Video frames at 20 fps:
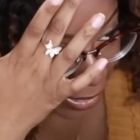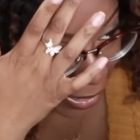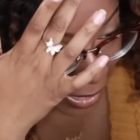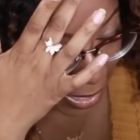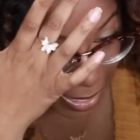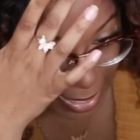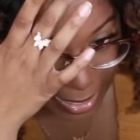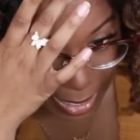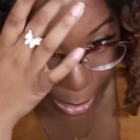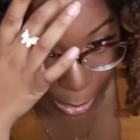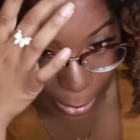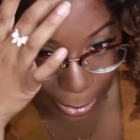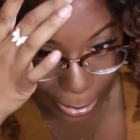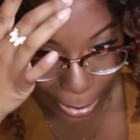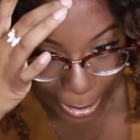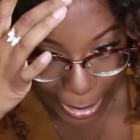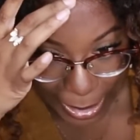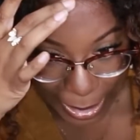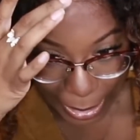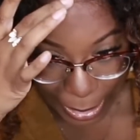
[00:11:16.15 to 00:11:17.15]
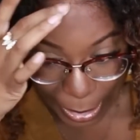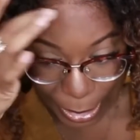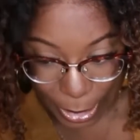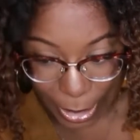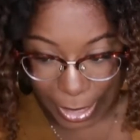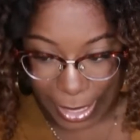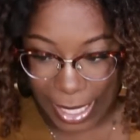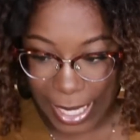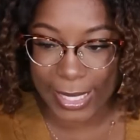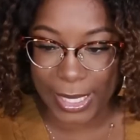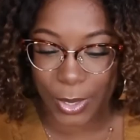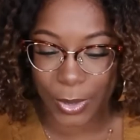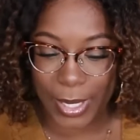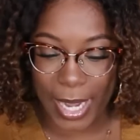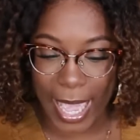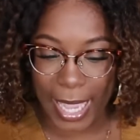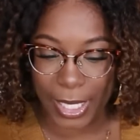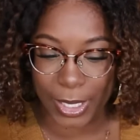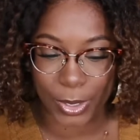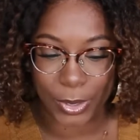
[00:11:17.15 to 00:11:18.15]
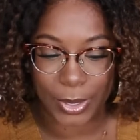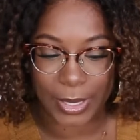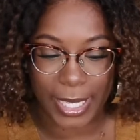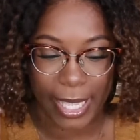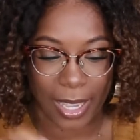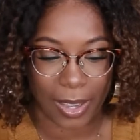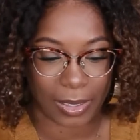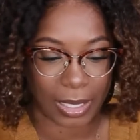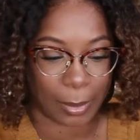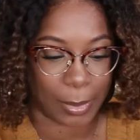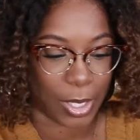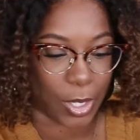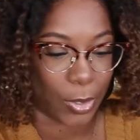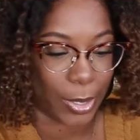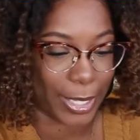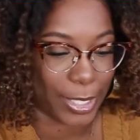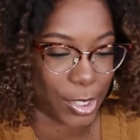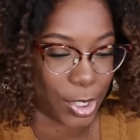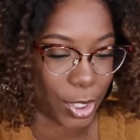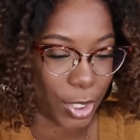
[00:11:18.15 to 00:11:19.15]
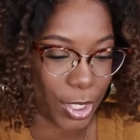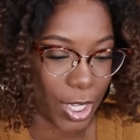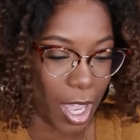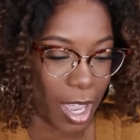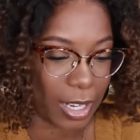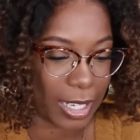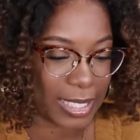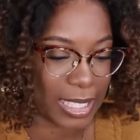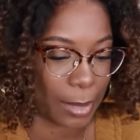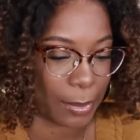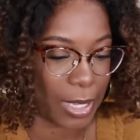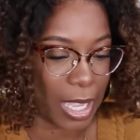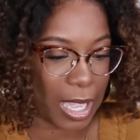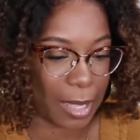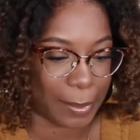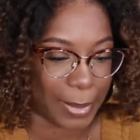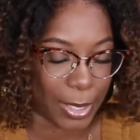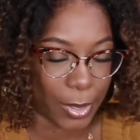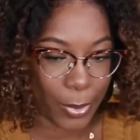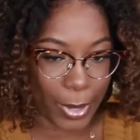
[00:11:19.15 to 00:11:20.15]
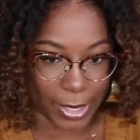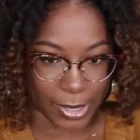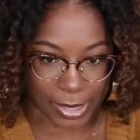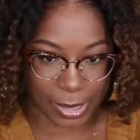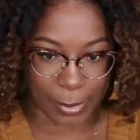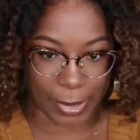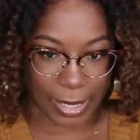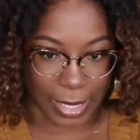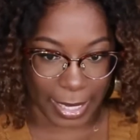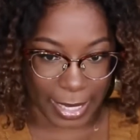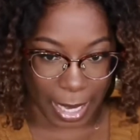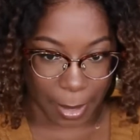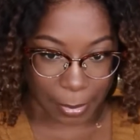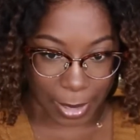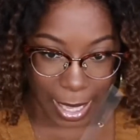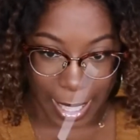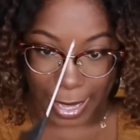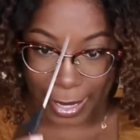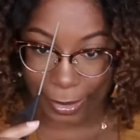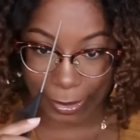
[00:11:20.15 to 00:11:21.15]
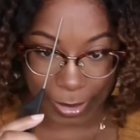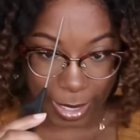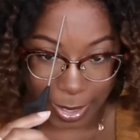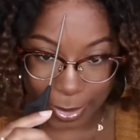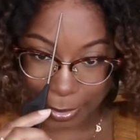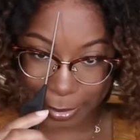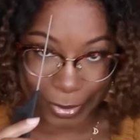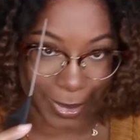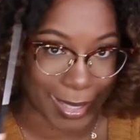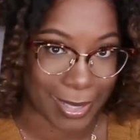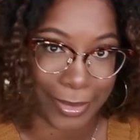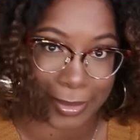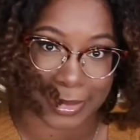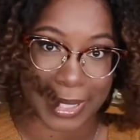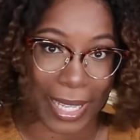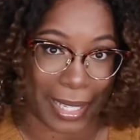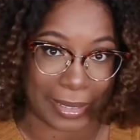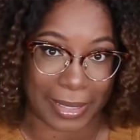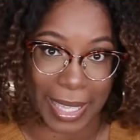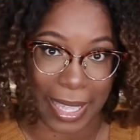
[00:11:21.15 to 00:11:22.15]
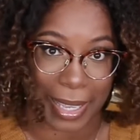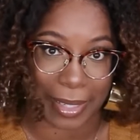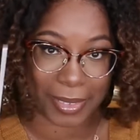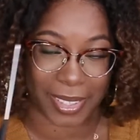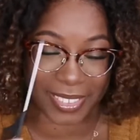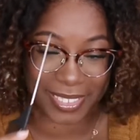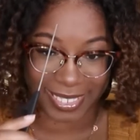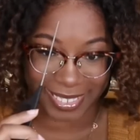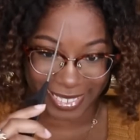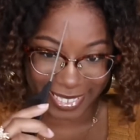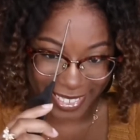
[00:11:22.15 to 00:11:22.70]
This looks good. Still not glued down. Let me go ahead and show y'all because some of y'all be questioning me like I'm lying. I don't, I don't like that.